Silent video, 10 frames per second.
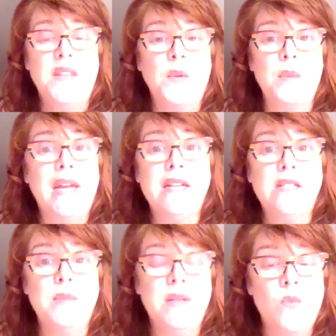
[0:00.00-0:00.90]
They were made
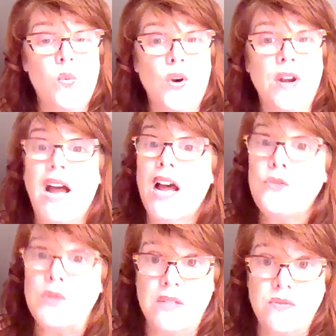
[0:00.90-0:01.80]
to be worn
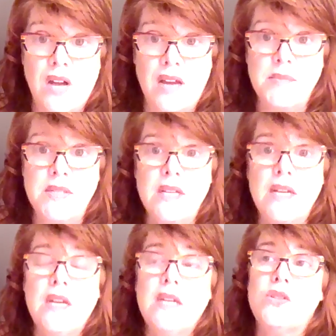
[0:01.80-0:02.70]
hundreds of times.
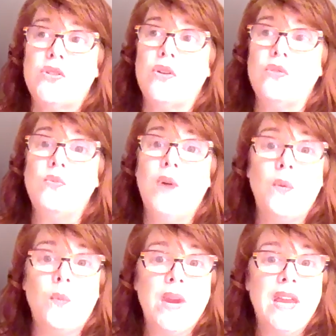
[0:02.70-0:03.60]
So, what
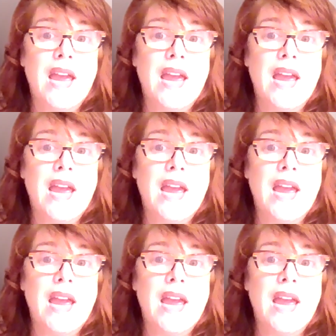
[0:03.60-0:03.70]
we